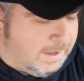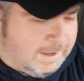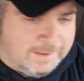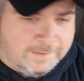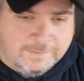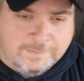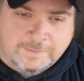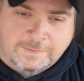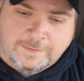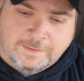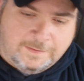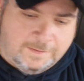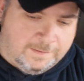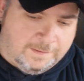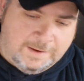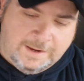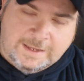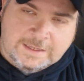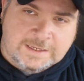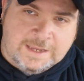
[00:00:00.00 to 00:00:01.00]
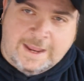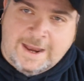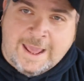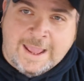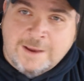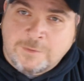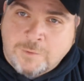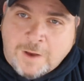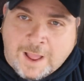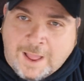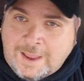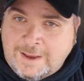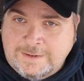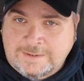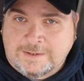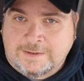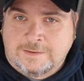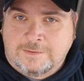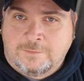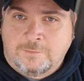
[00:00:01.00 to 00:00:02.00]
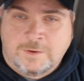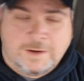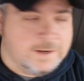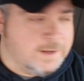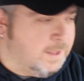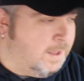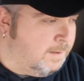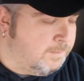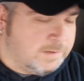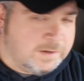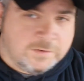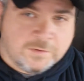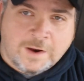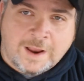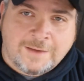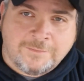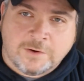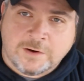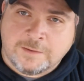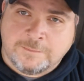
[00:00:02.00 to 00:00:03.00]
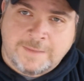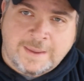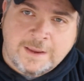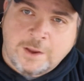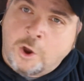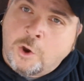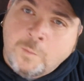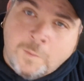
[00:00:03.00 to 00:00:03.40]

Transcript: And it ain't right. When a company driver can make